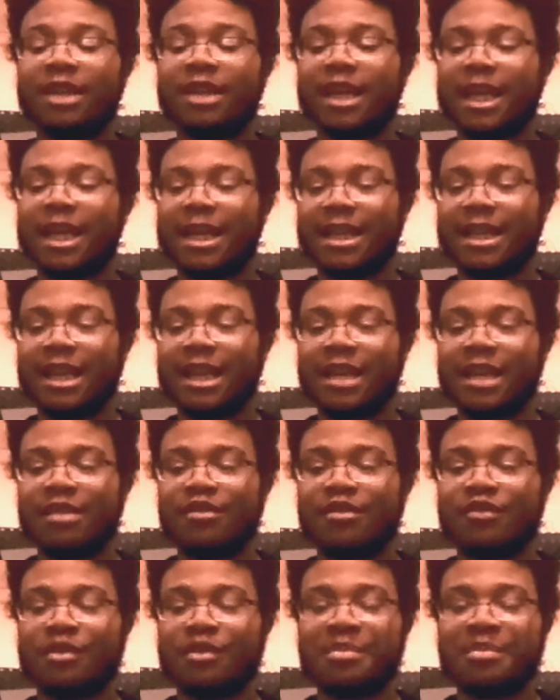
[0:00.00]
And then
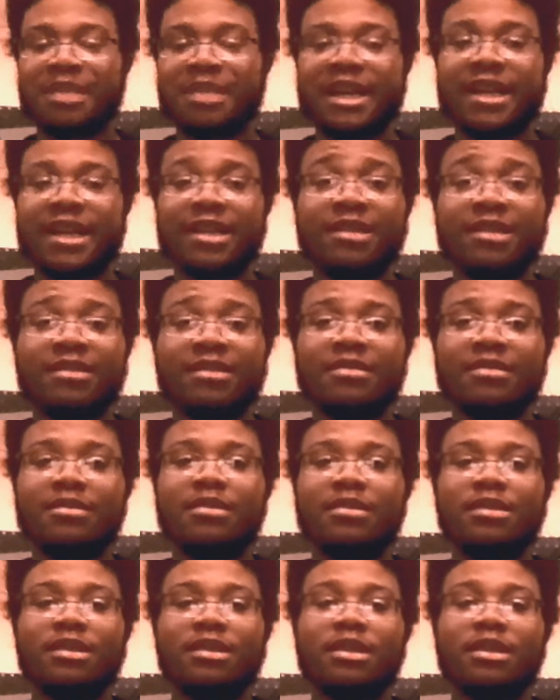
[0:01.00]
from there,
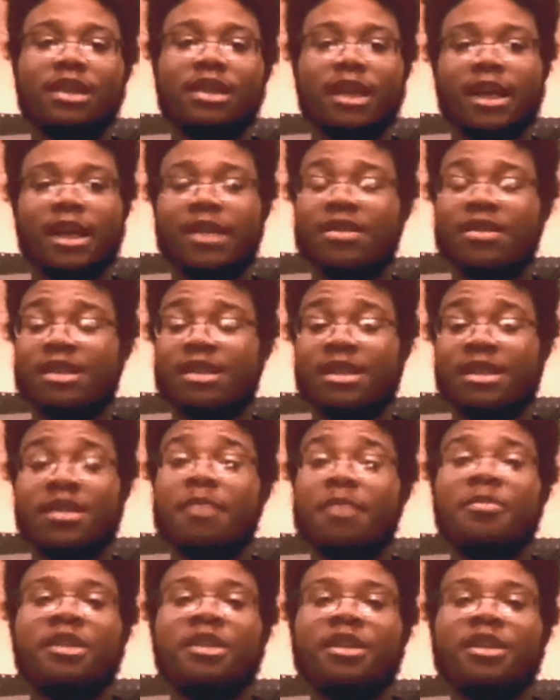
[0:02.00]
it's
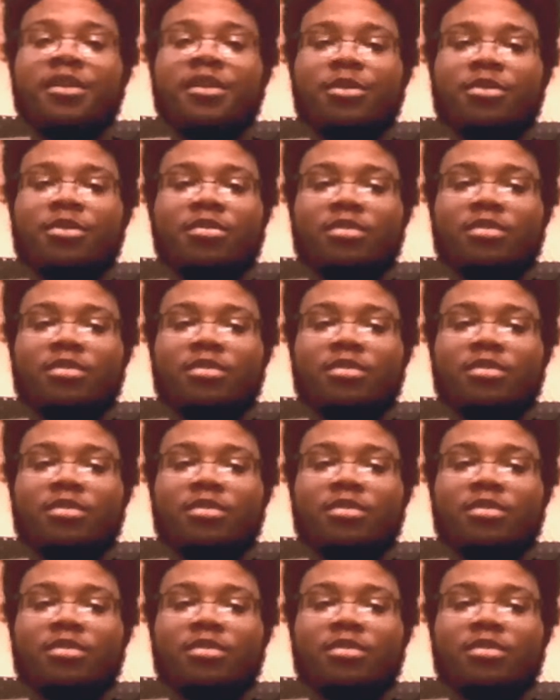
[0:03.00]
up to you.